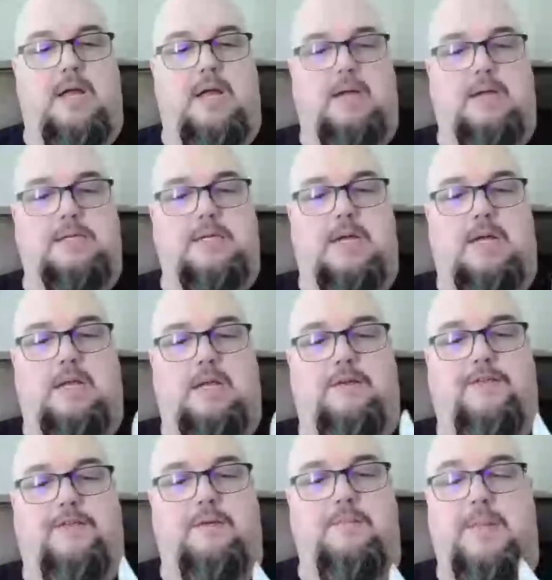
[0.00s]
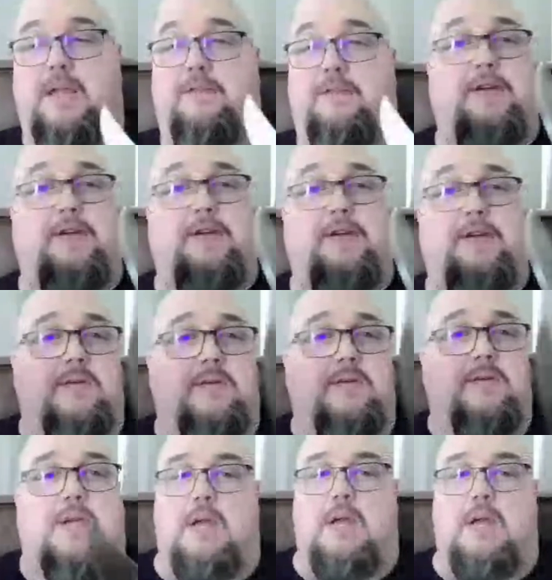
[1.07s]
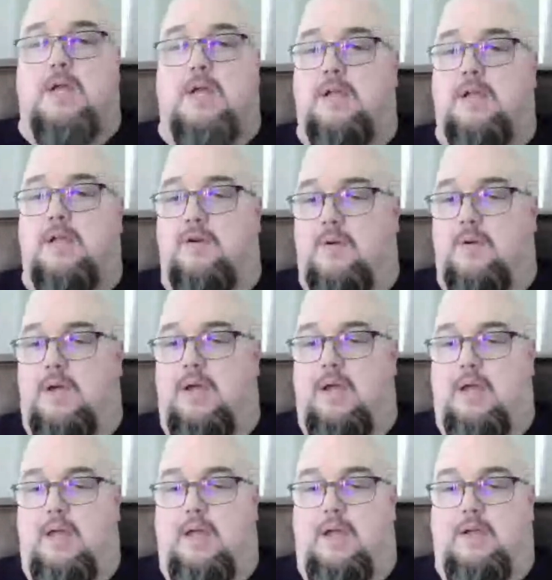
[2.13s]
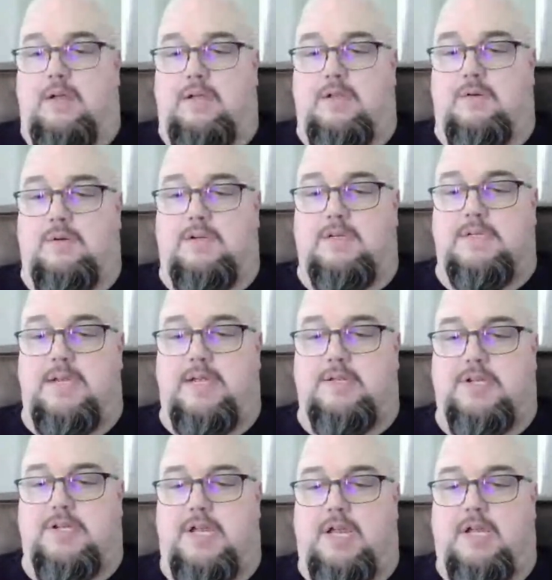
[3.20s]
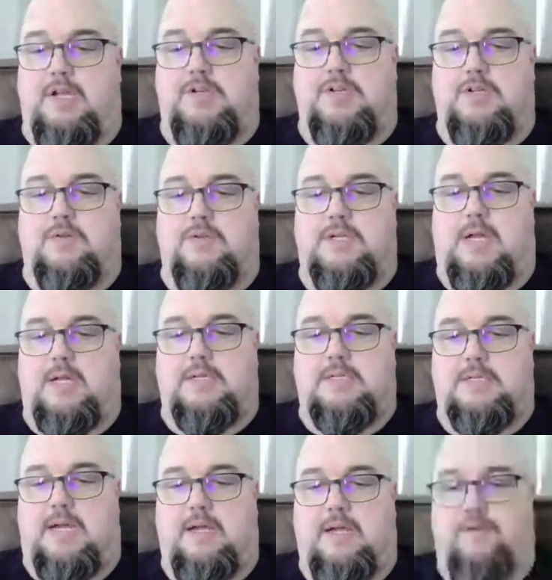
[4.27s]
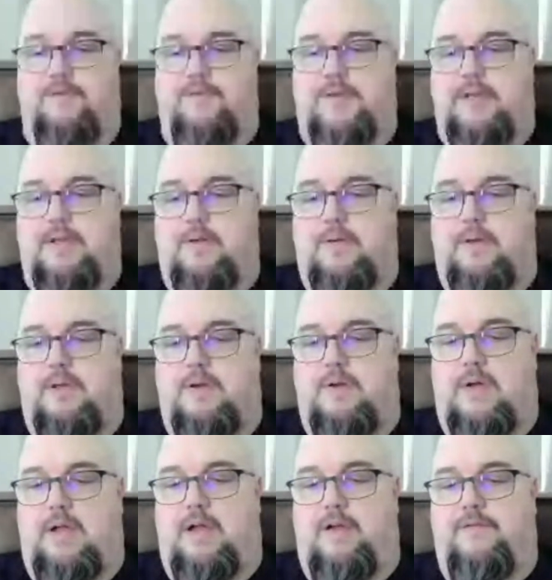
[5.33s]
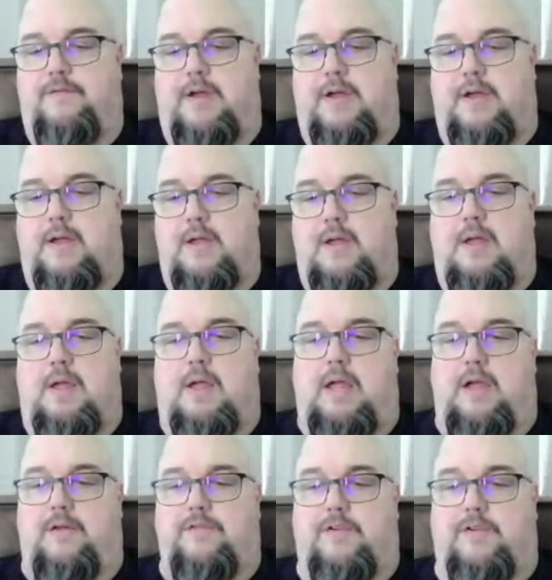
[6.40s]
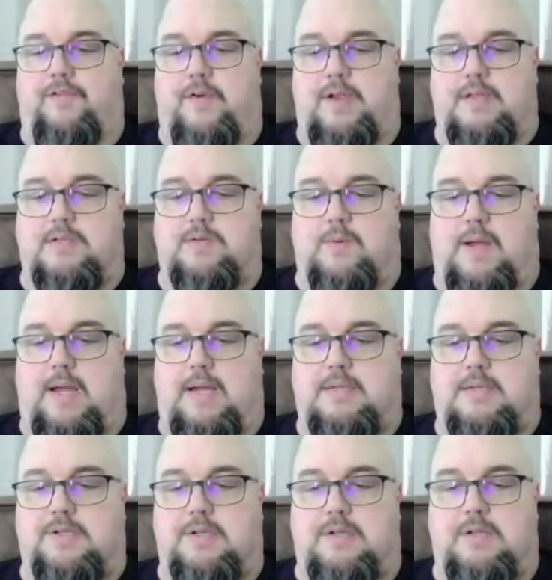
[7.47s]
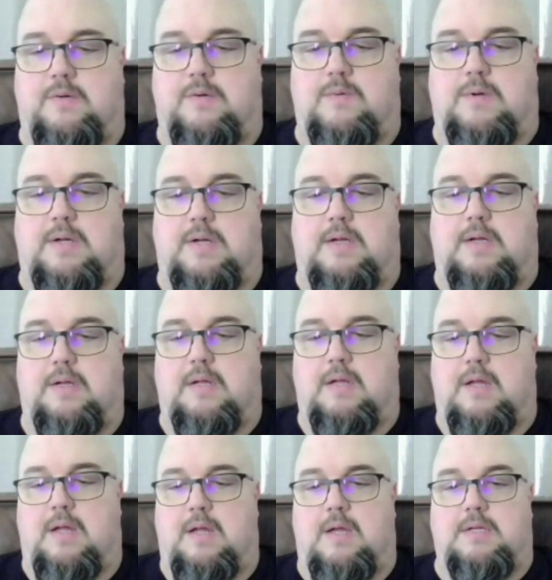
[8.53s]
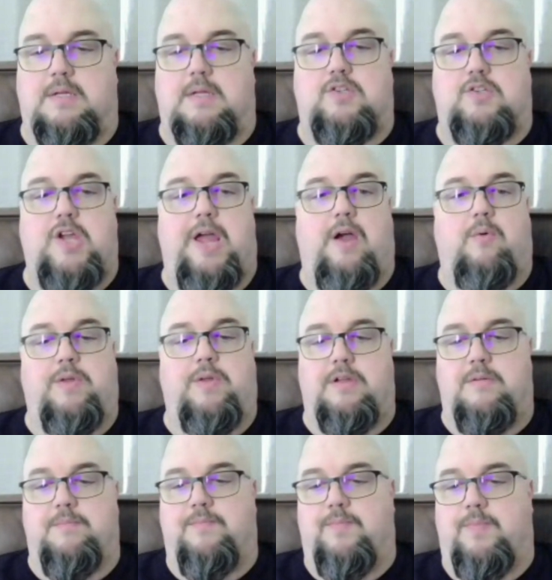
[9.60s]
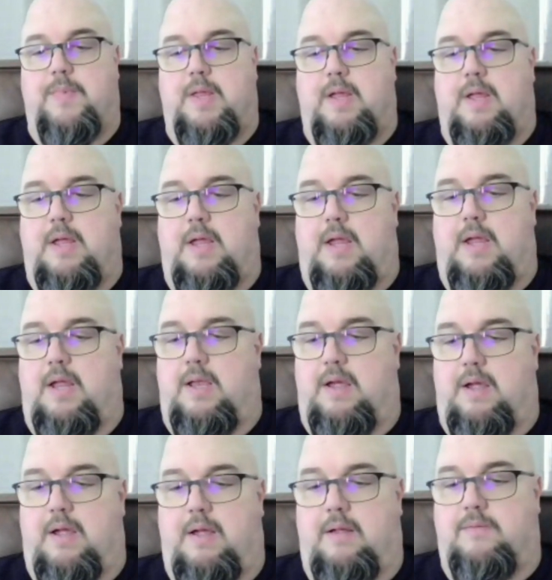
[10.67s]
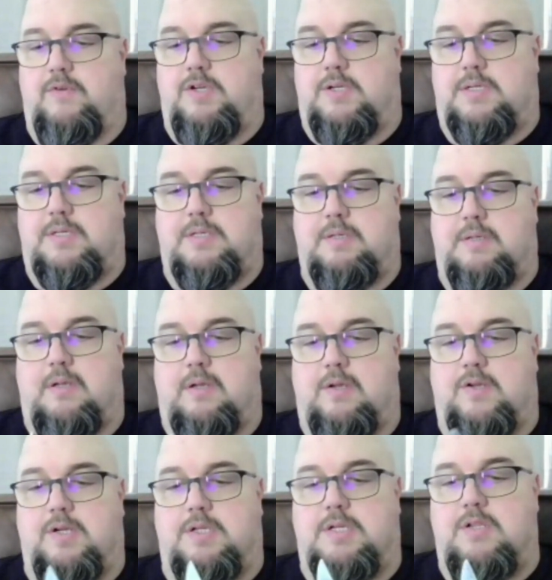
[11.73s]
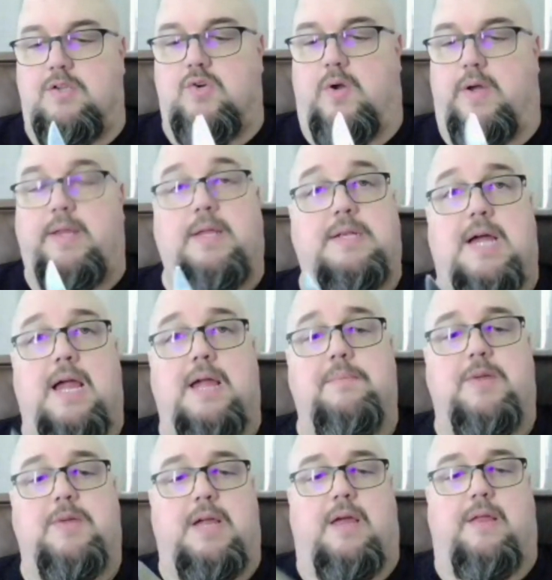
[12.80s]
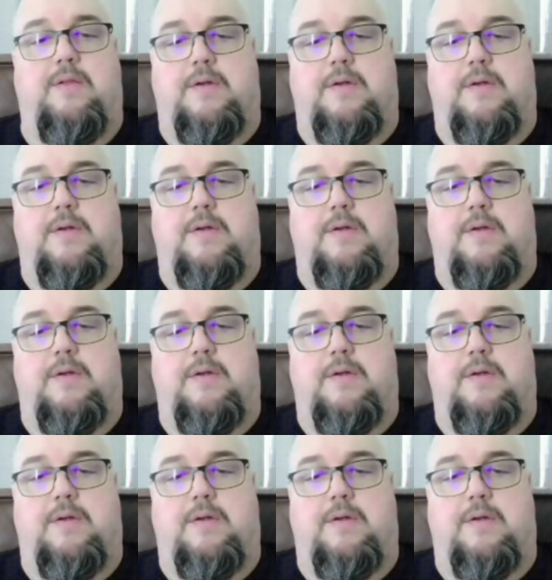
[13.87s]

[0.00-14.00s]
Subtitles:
Like I said, if you make videos, do it as an educational style video. Have your friends watch and you chat with them, and just enjoy the time together.